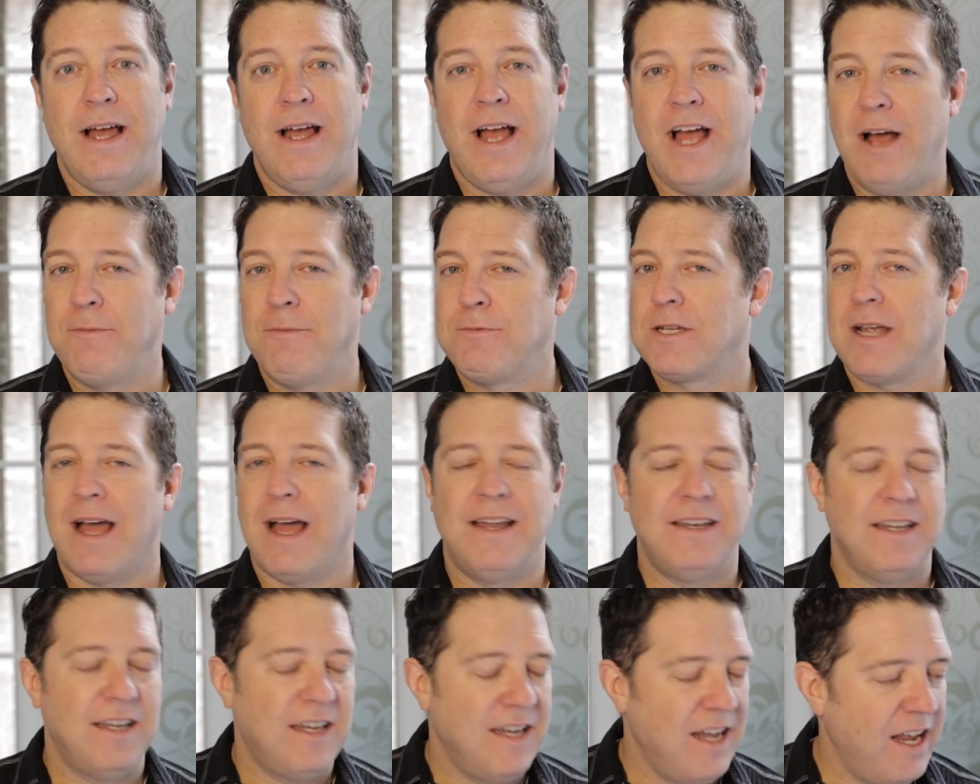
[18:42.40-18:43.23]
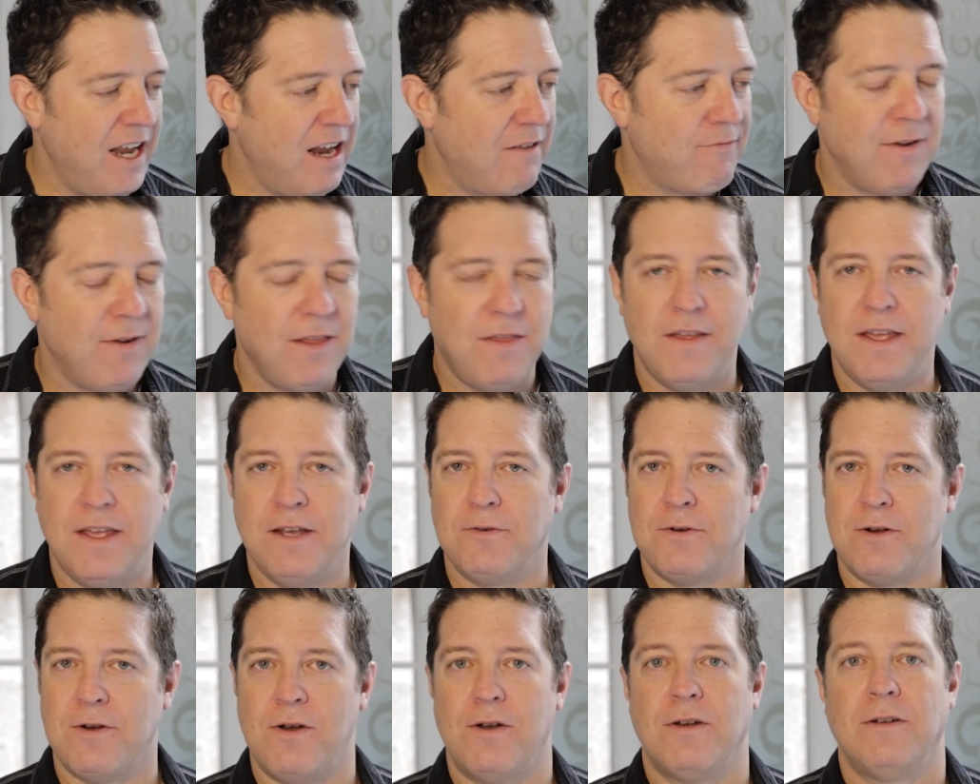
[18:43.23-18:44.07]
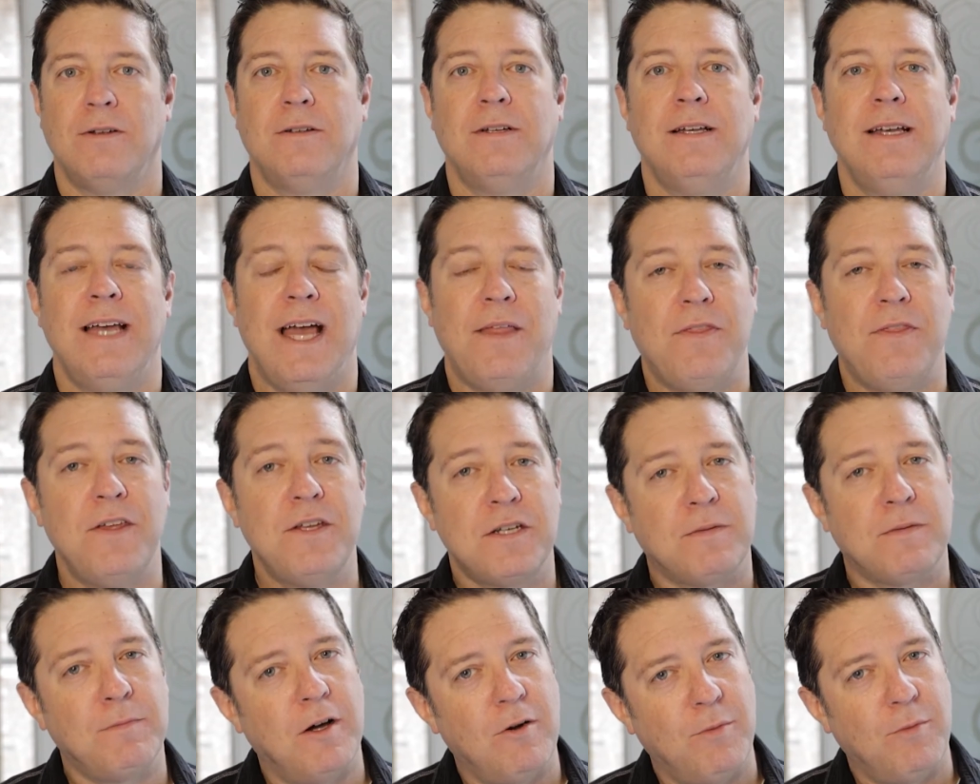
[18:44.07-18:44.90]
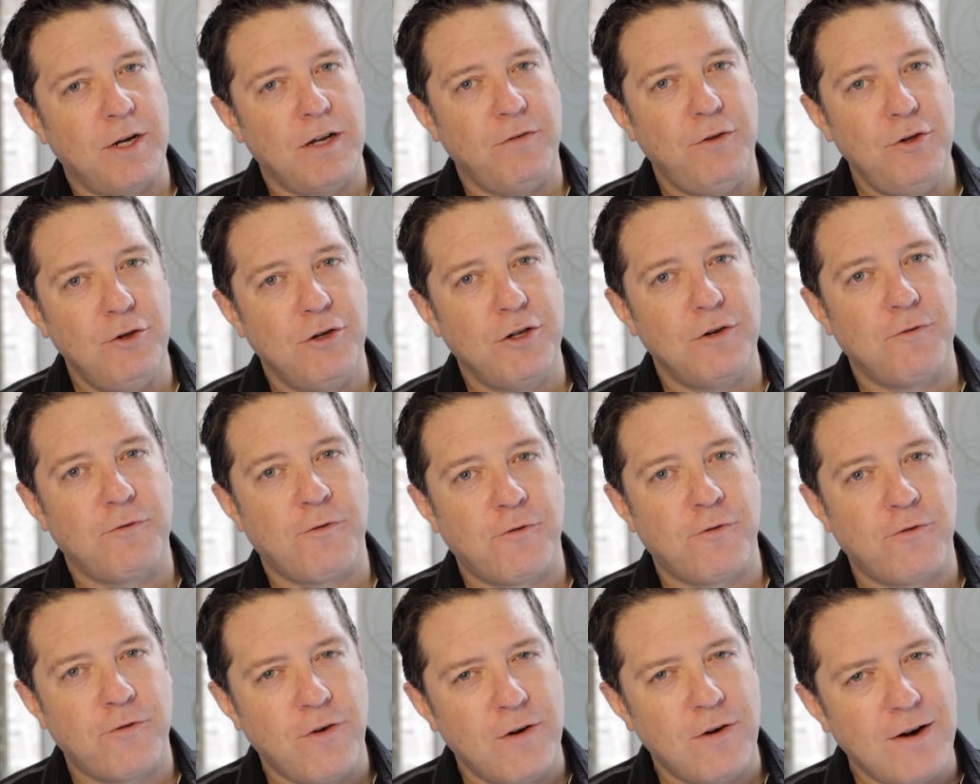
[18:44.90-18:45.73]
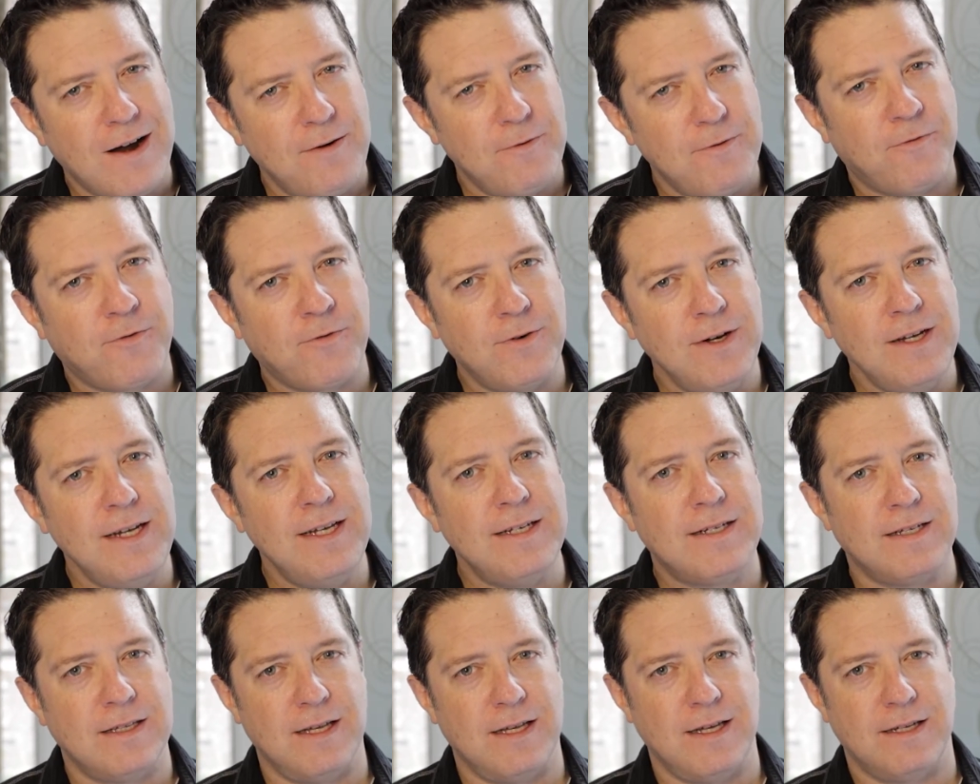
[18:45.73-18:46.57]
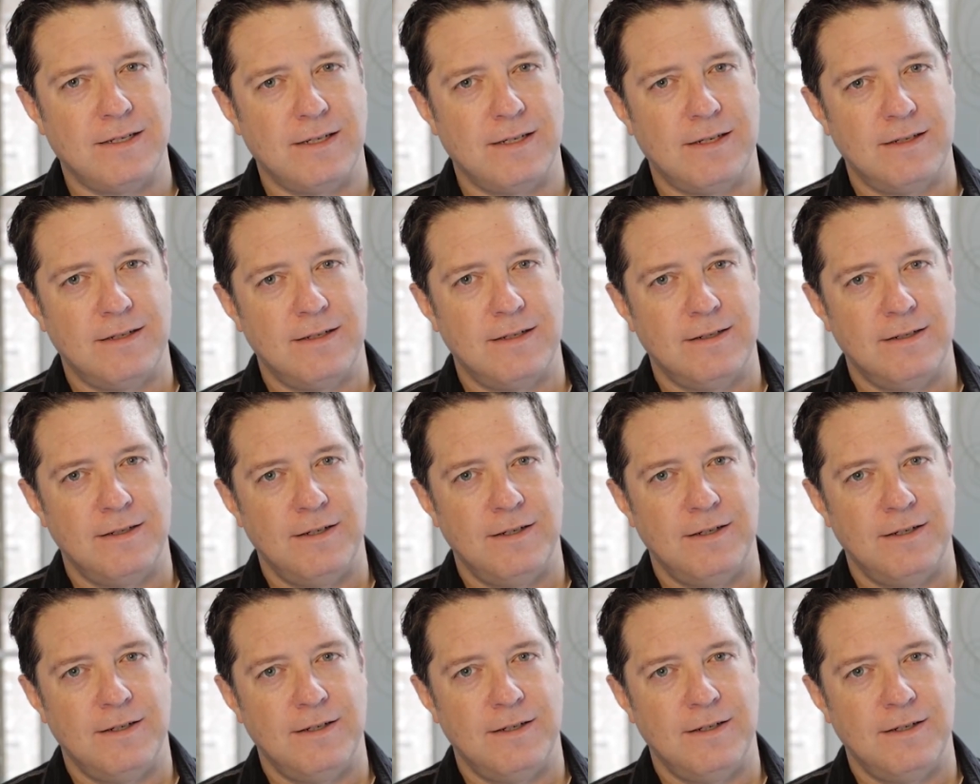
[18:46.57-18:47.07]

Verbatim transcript: Abs- I did everything wrong at this moment, if you could fr freeze this,